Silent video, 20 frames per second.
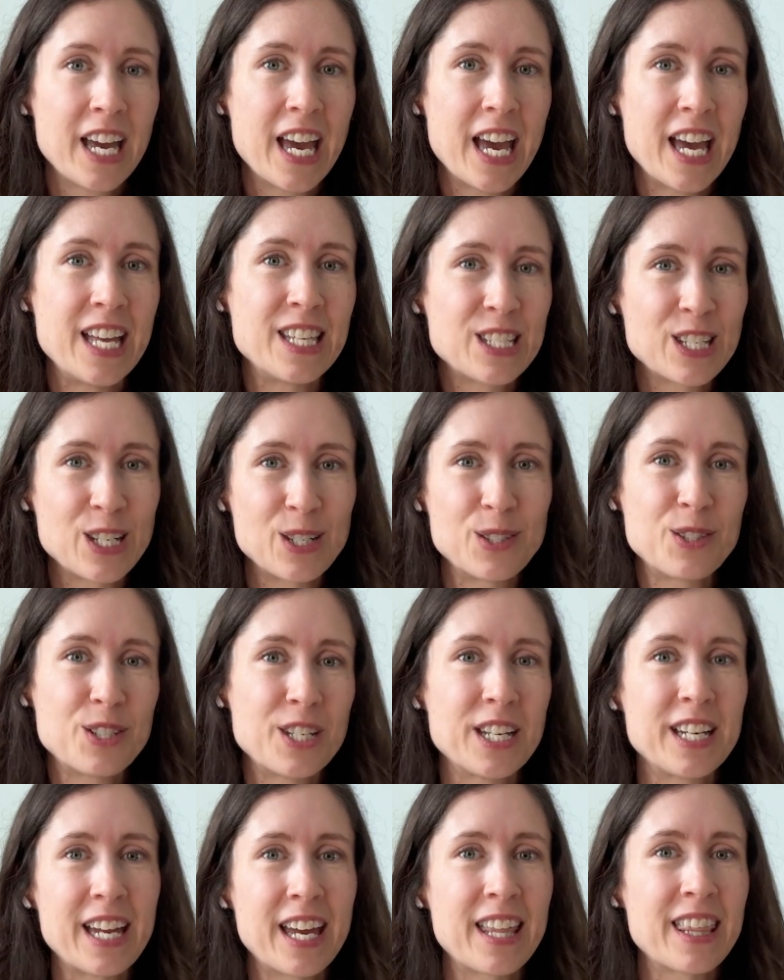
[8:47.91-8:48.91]
And so
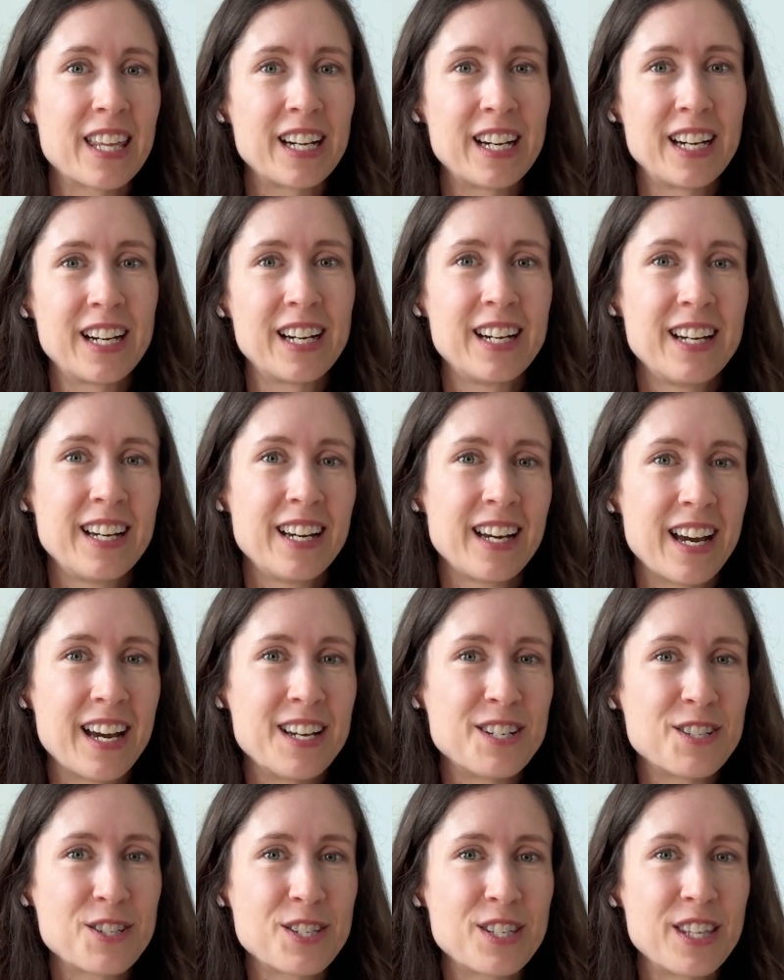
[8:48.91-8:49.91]
together, I
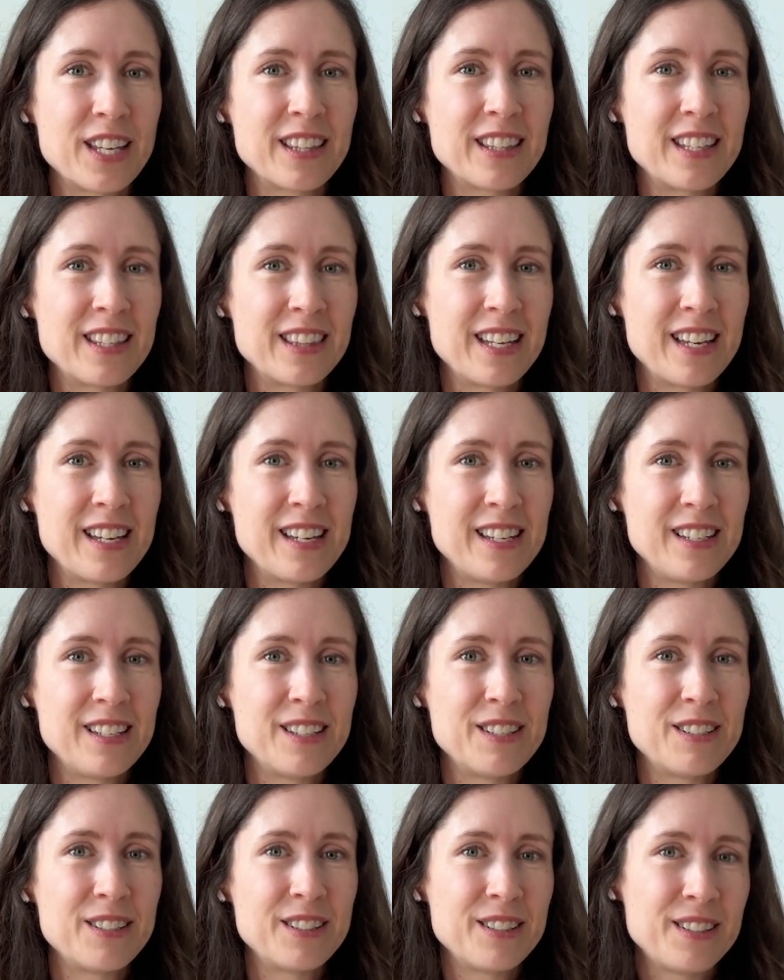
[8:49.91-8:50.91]
just think that
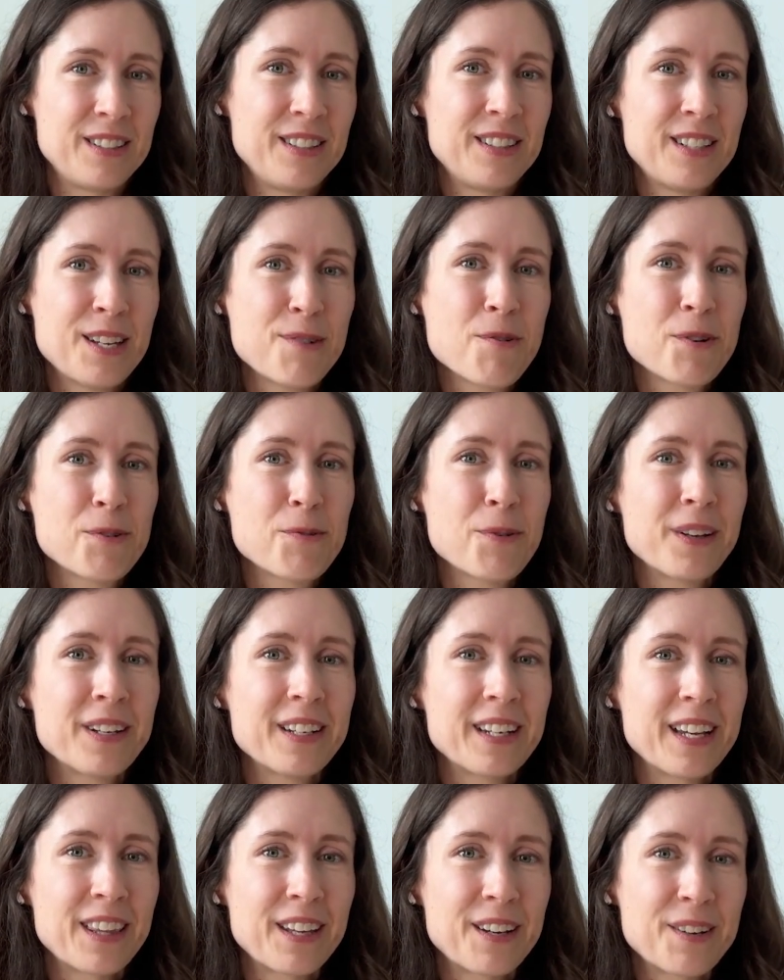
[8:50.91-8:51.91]
they work well
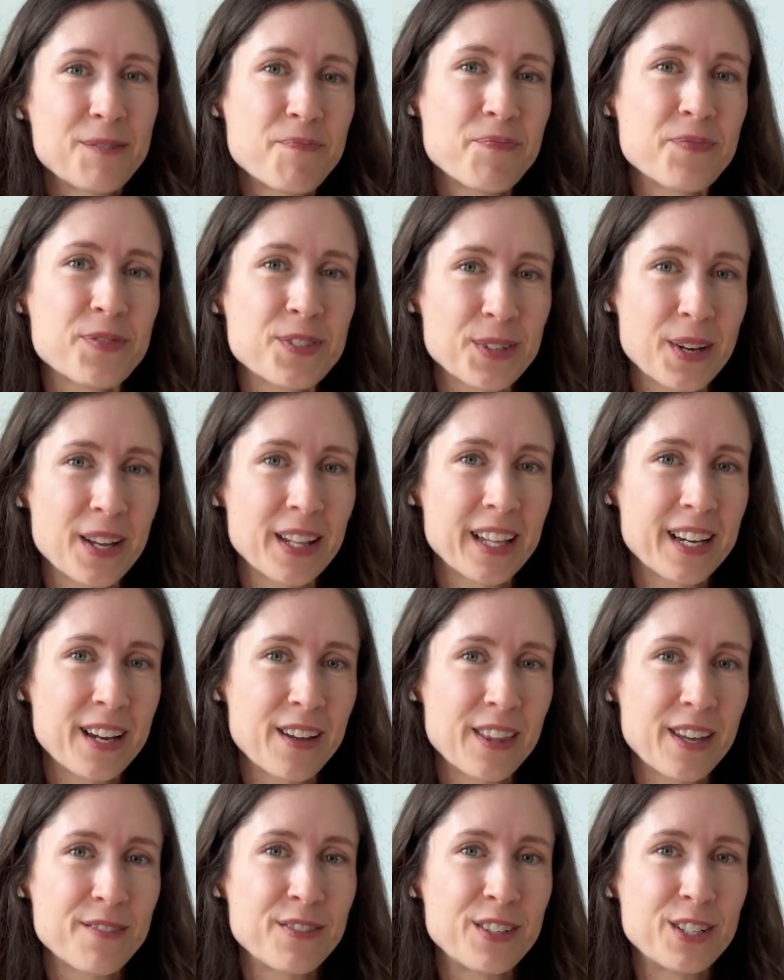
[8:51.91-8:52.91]
together. So I like how
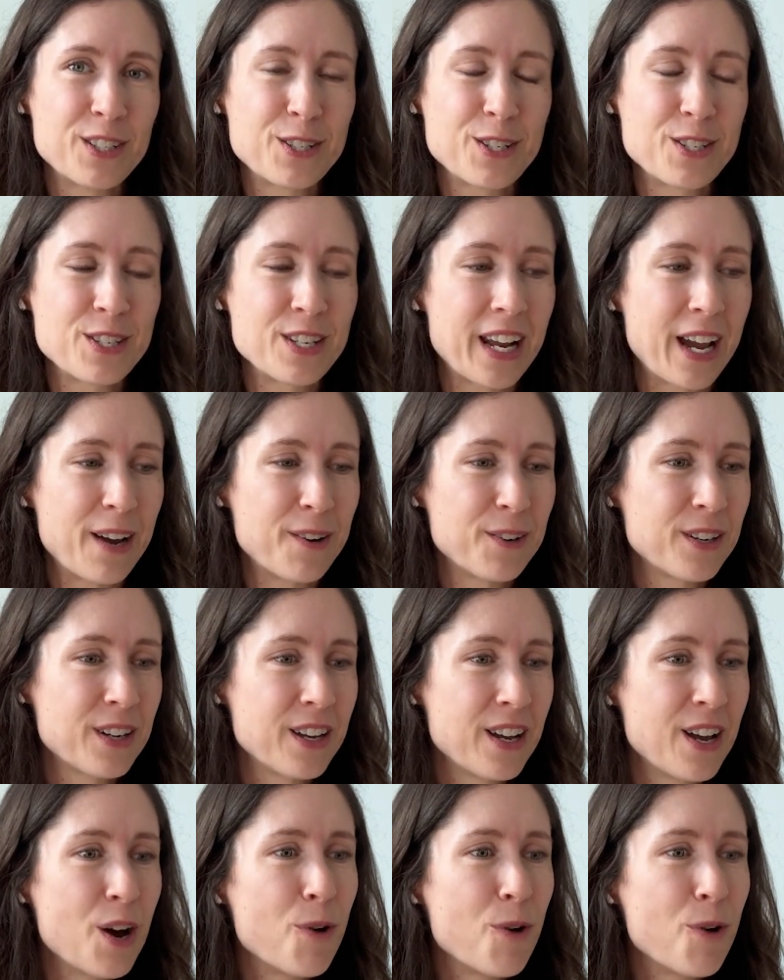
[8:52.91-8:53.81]
that finishes it out.